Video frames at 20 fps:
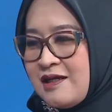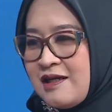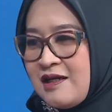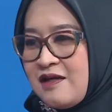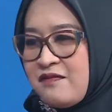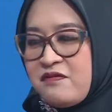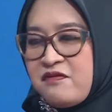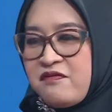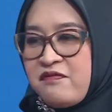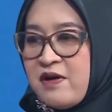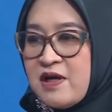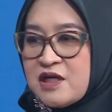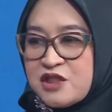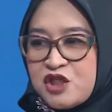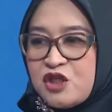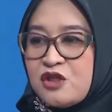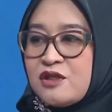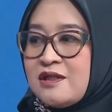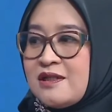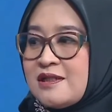If a
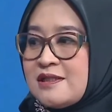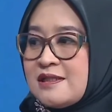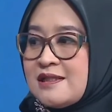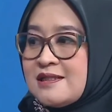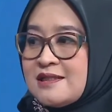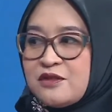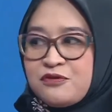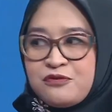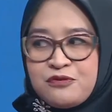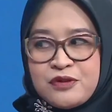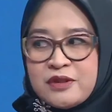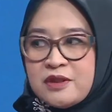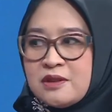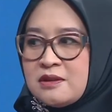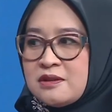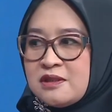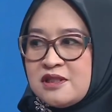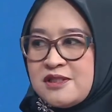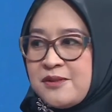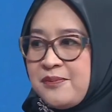functional cyst, it
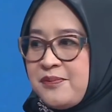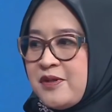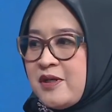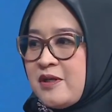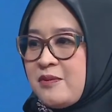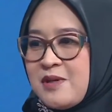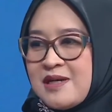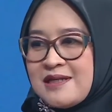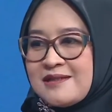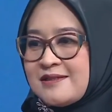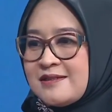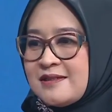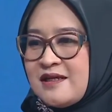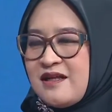will disappear by itself.